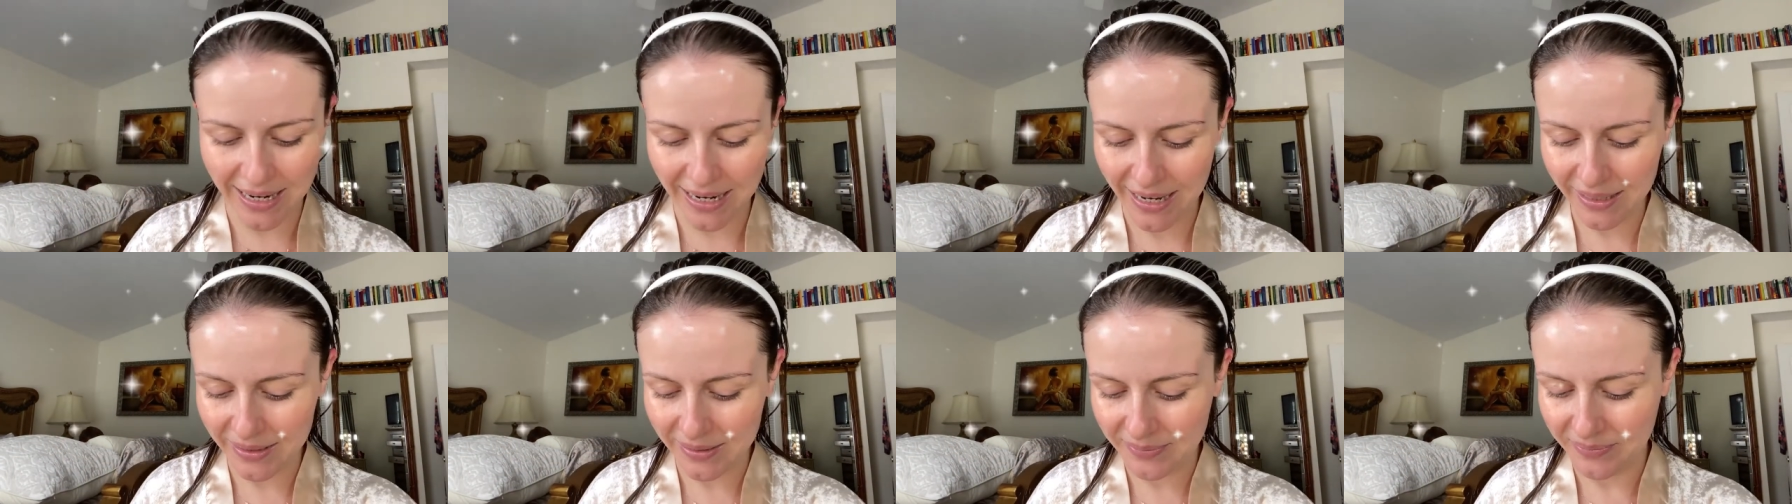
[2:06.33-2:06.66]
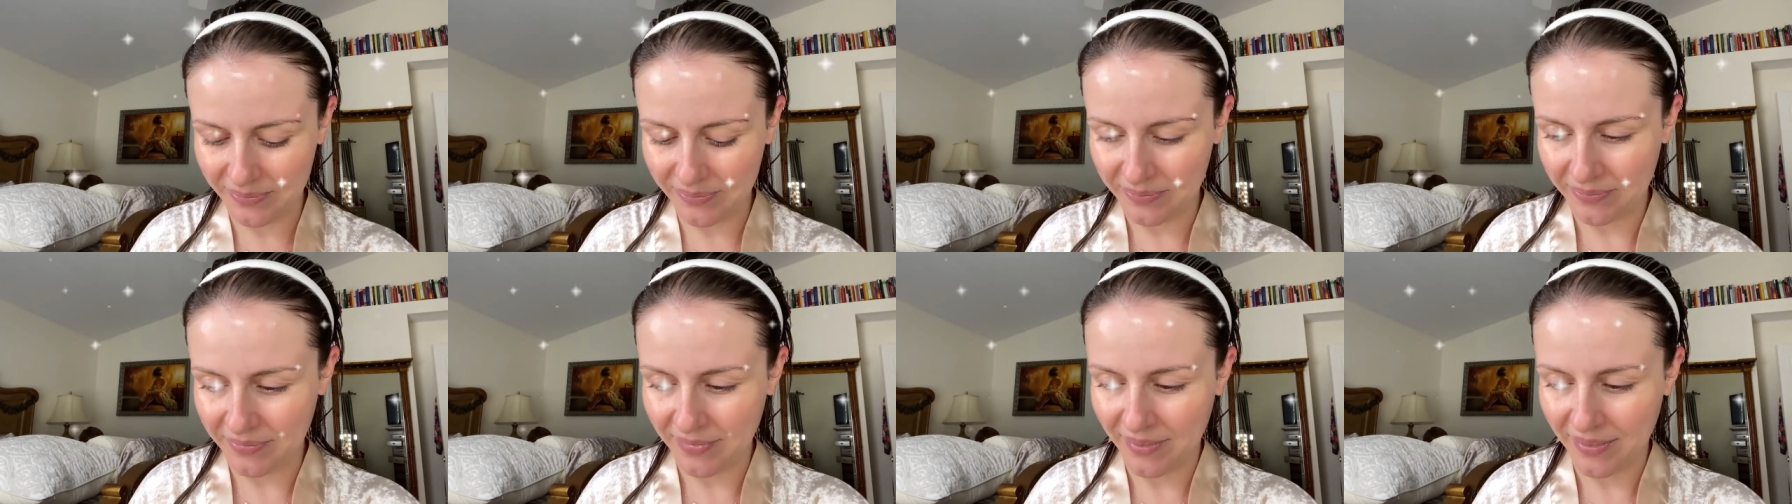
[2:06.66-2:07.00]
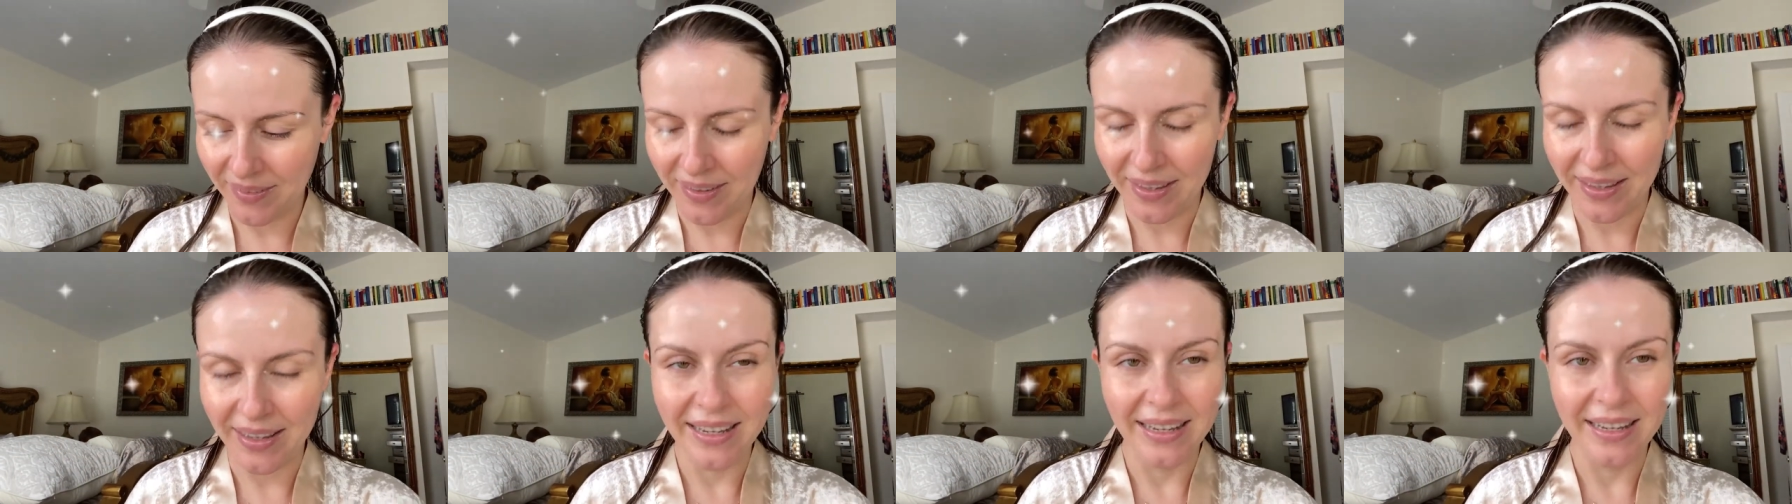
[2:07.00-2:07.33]
it.
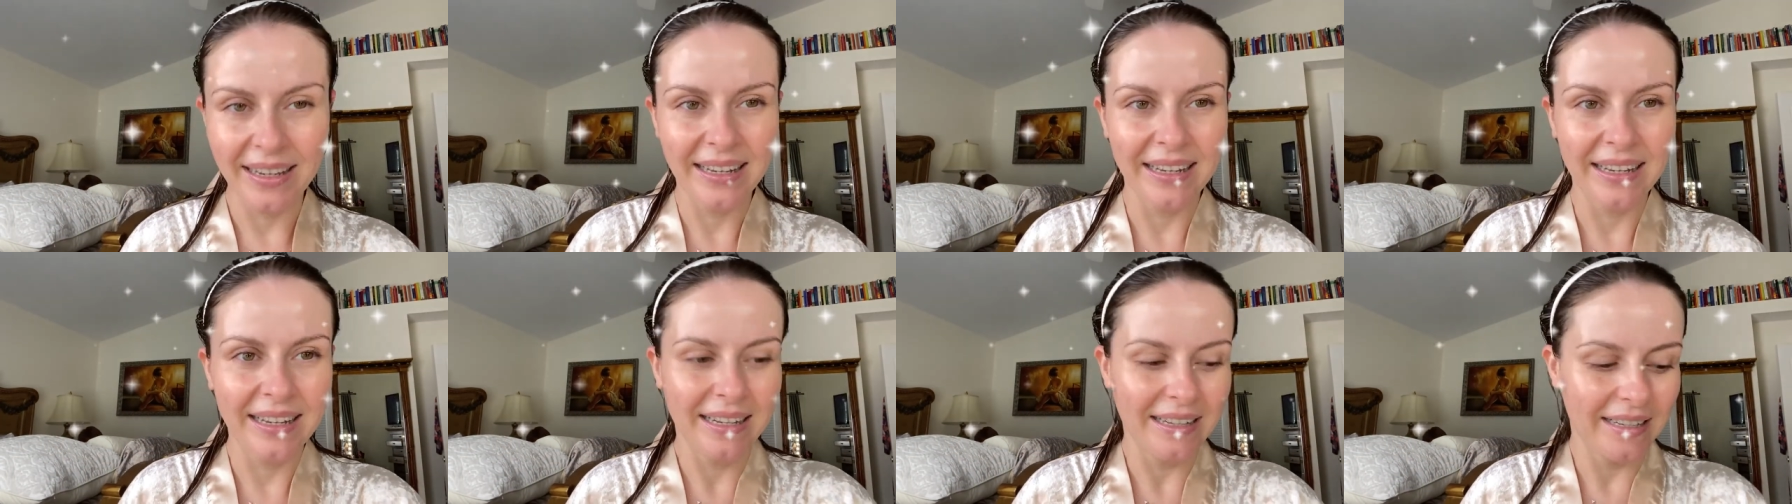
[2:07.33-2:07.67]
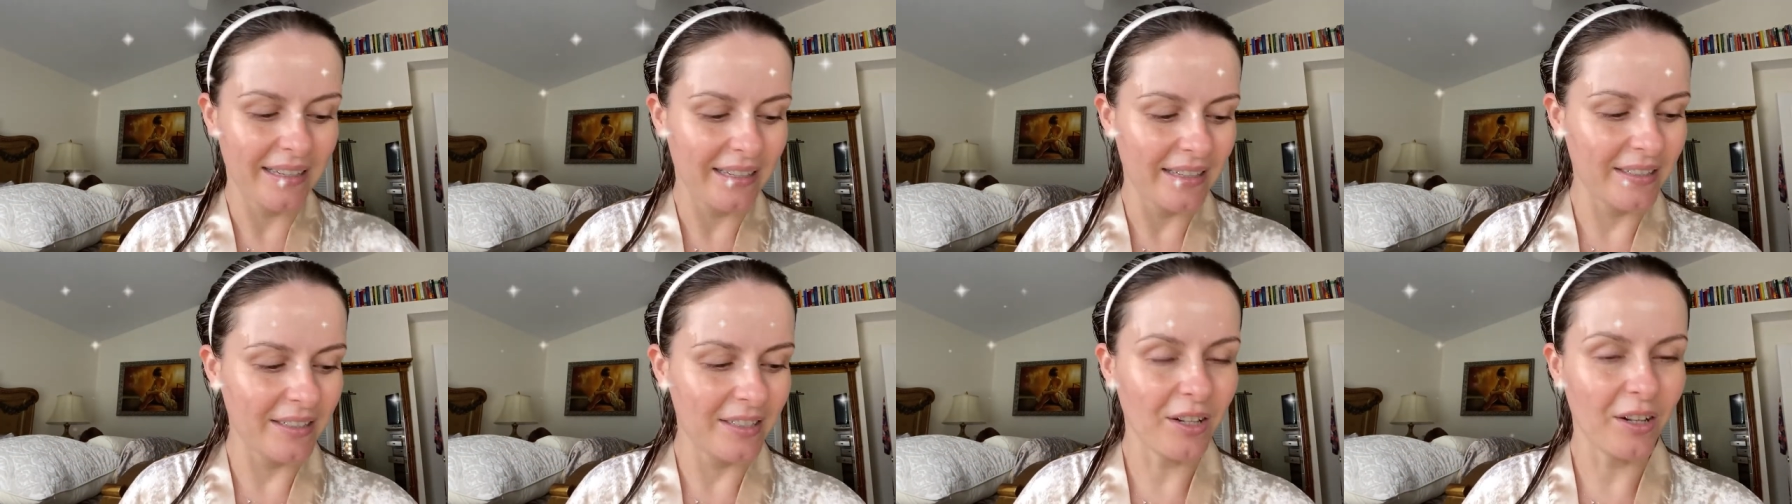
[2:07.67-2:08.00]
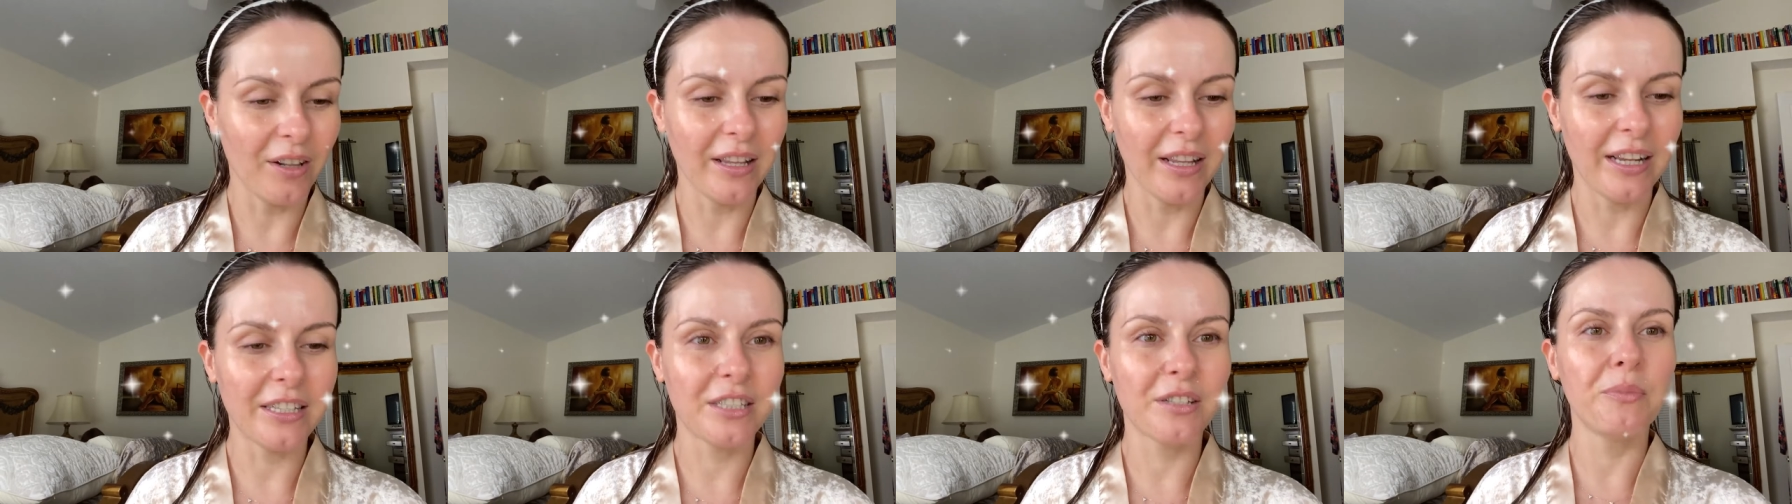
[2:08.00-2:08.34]
So
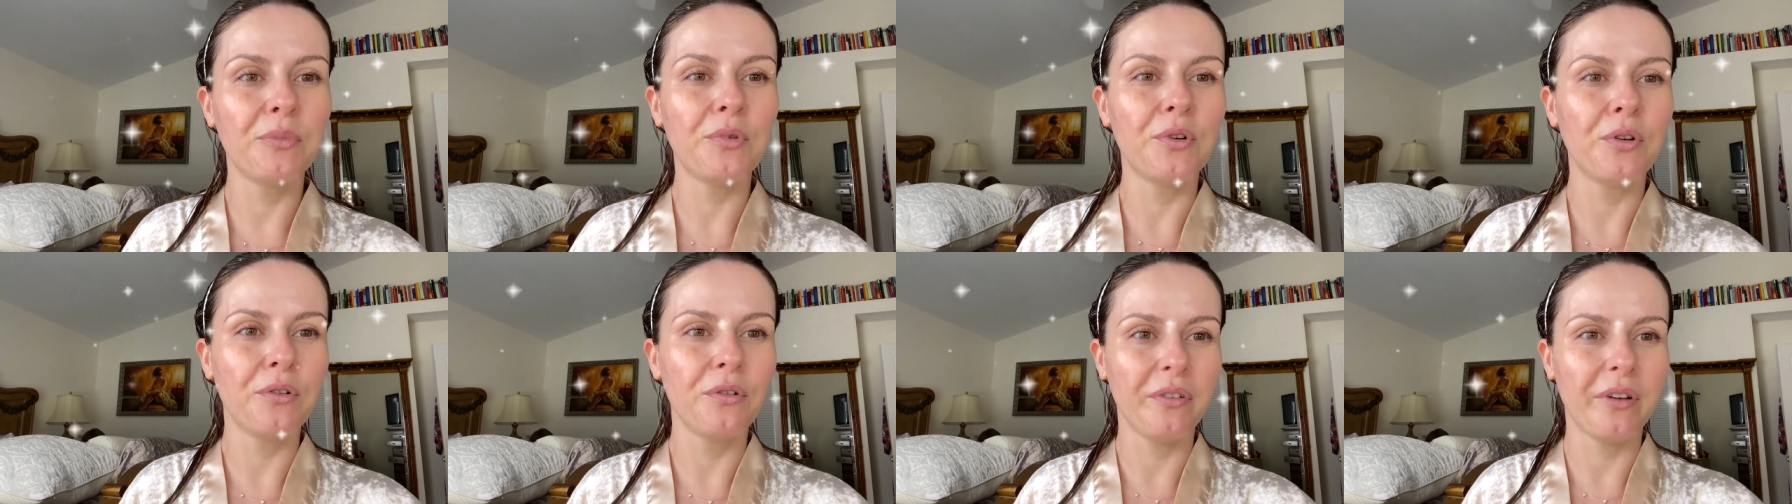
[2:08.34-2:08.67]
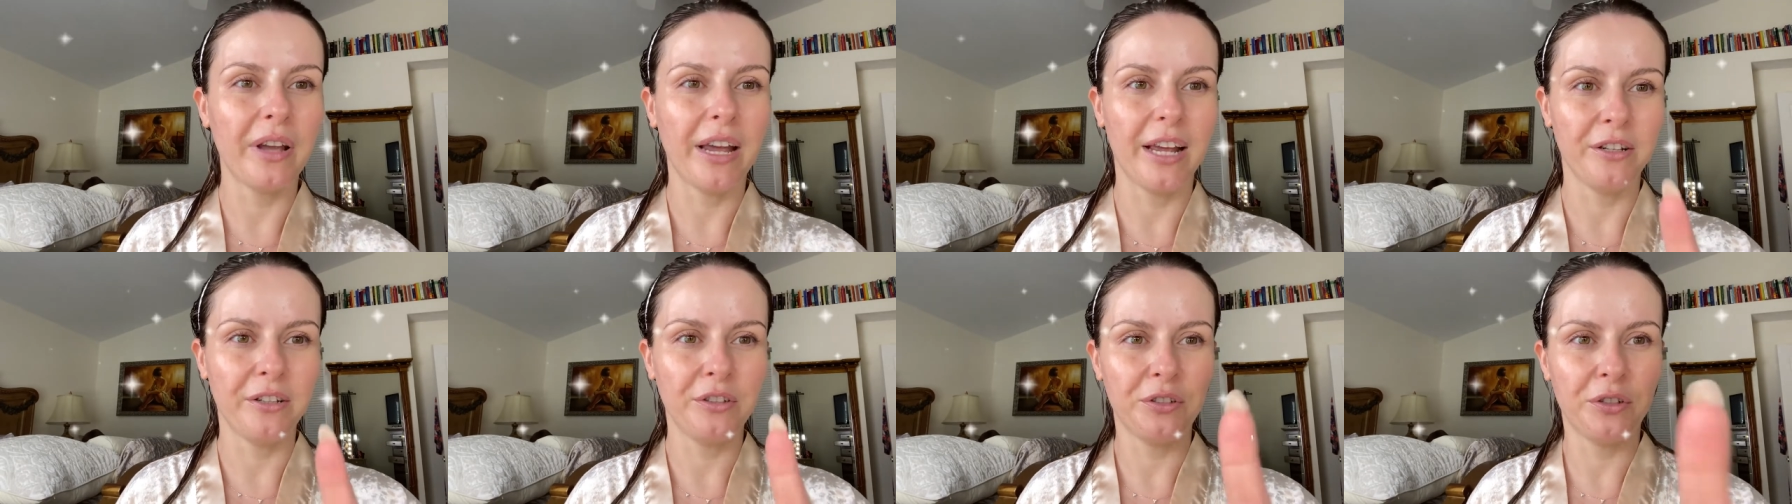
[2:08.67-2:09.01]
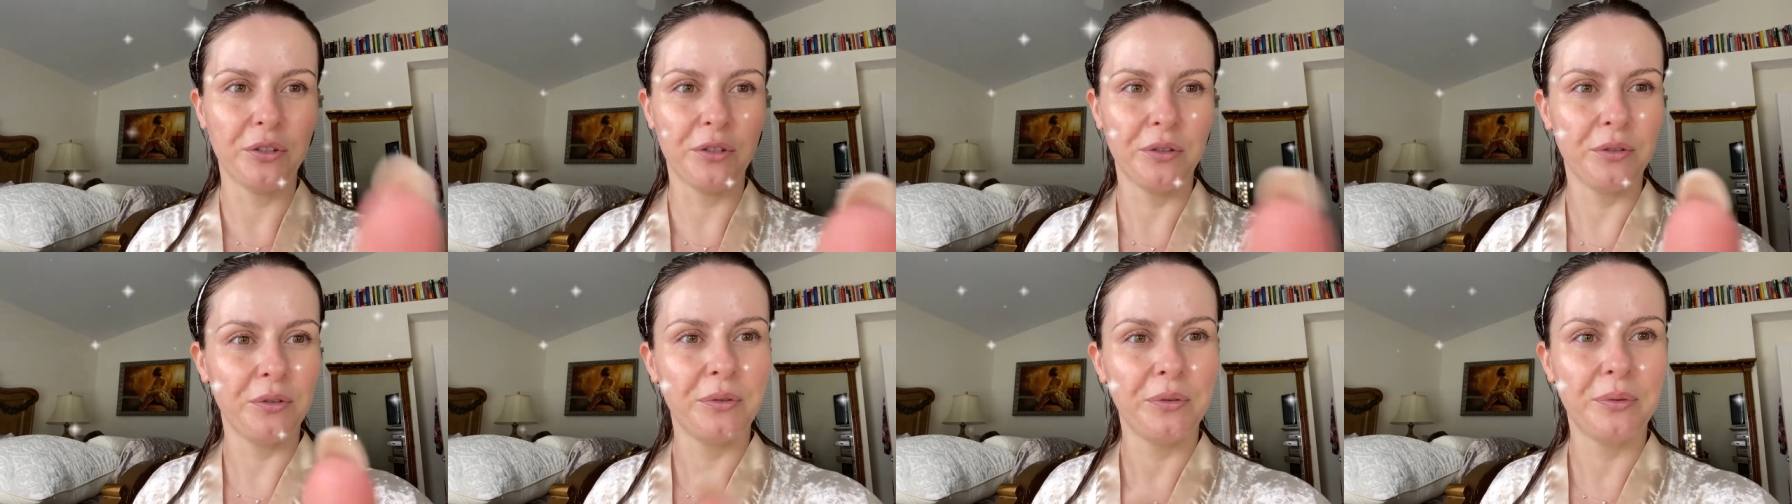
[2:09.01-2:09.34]
let's move
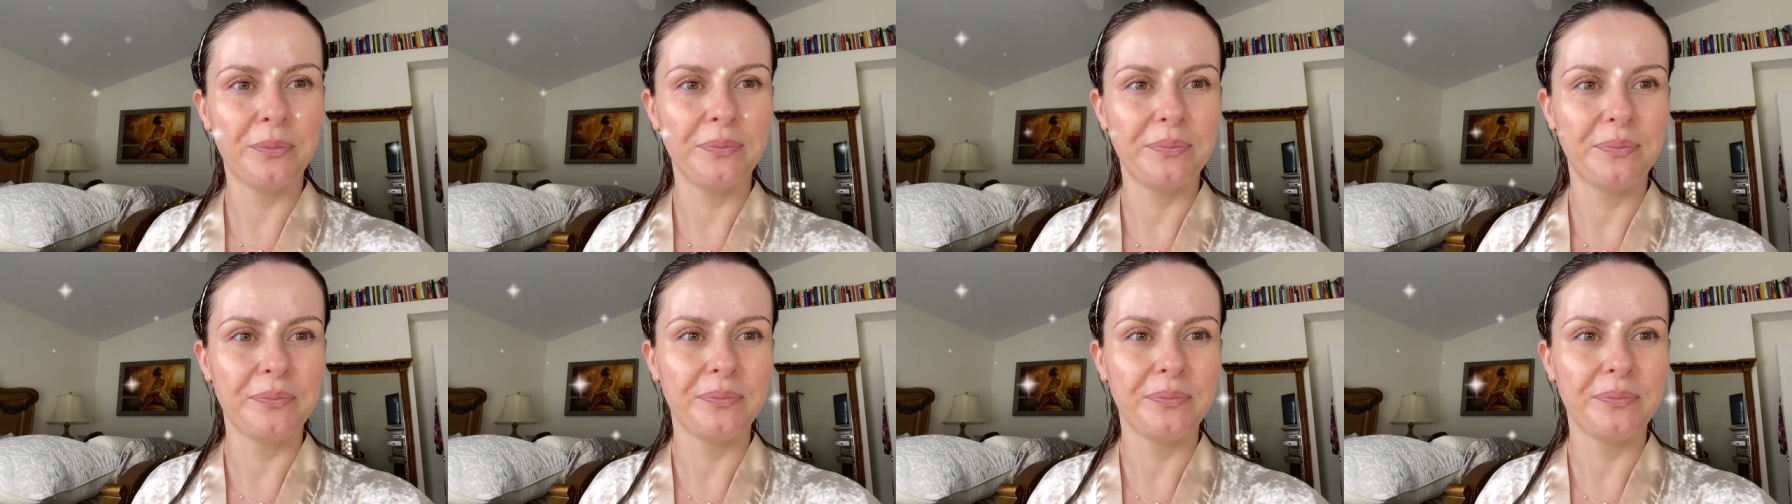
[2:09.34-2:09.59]
into